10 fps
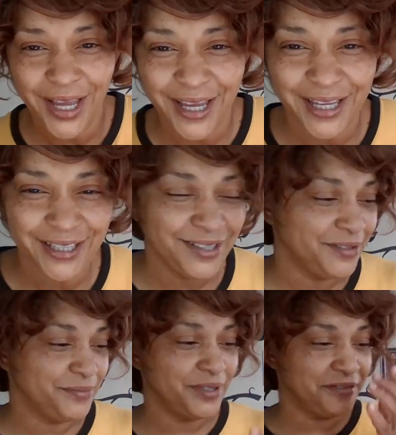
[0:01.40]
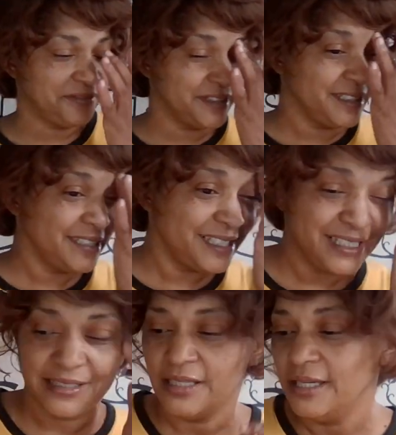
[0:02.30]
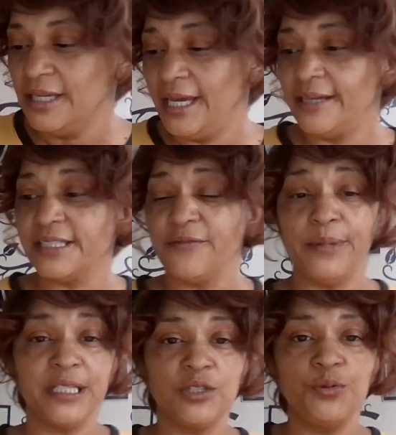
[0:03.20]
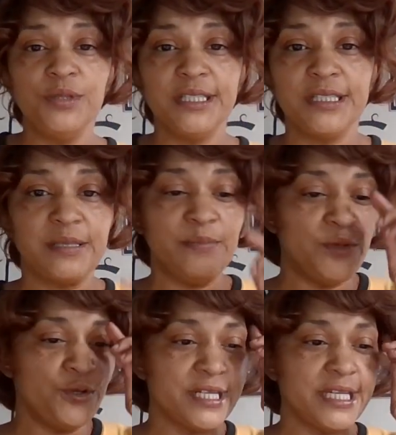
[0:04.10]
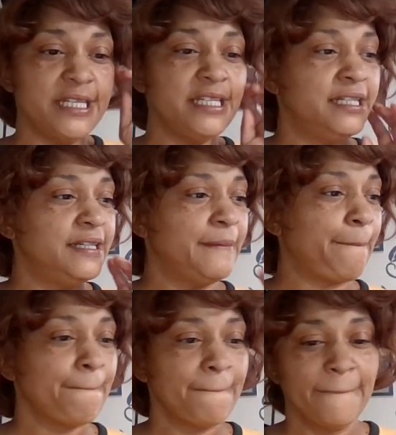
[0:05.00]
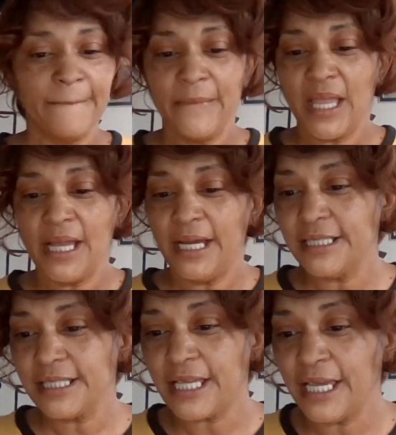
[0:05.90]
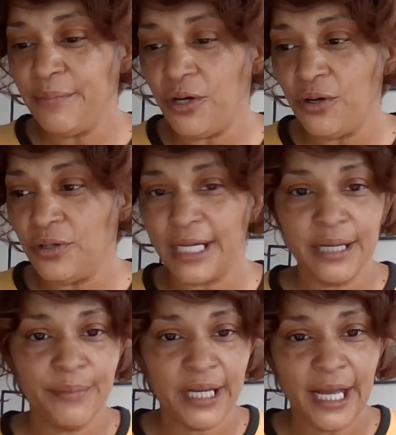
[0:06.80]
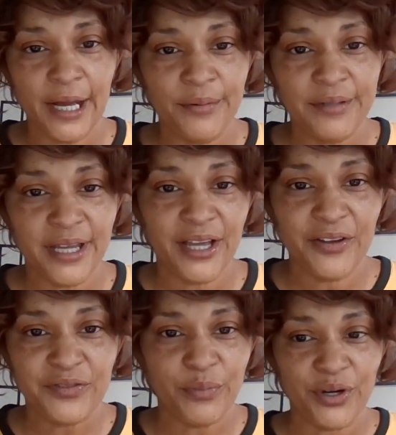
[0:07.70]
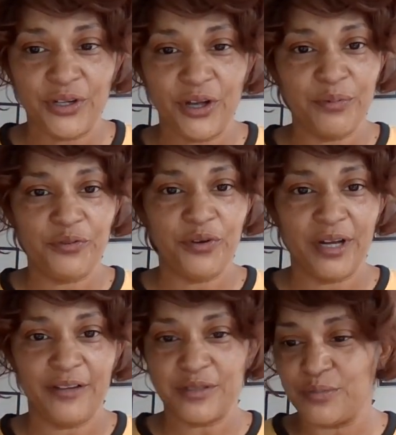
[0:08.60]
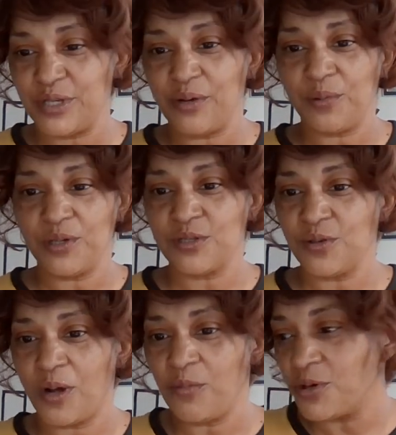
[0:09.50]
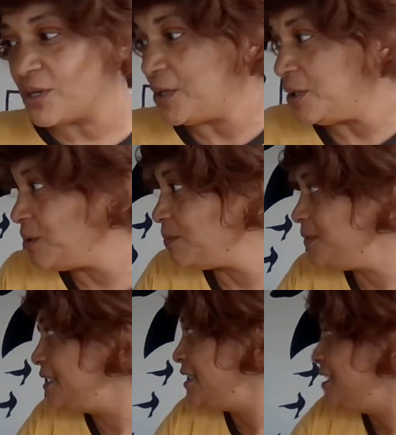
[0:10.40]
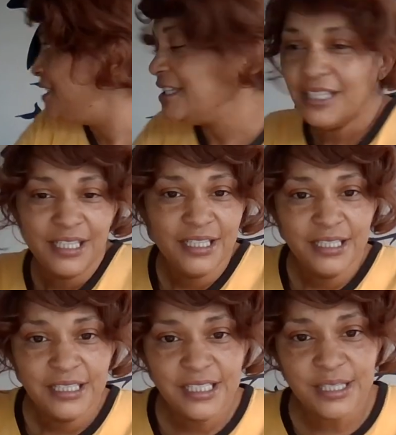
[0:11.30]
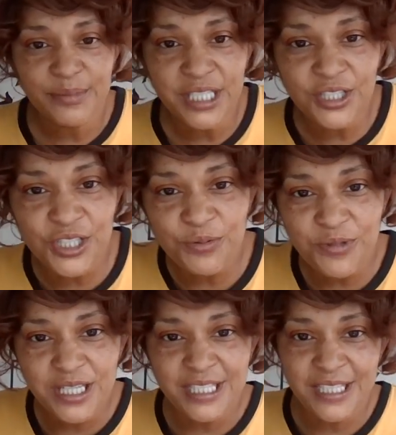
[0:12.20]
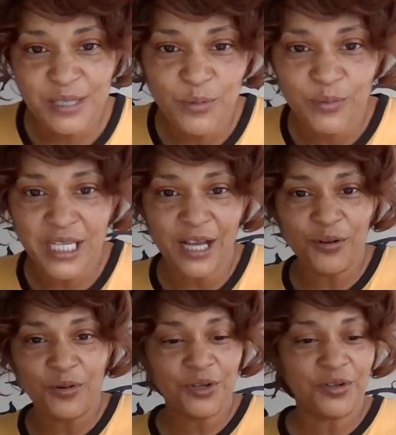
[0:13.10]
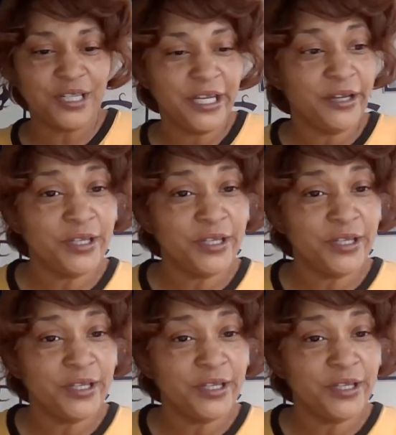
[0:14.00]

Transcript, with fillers: Hey, Love Muffins. How's everybody doing this morning? I just came on. I got about an hour and a half to burn off before I have to be at work. So I want to um get some energy reads and see what we got going on in the air.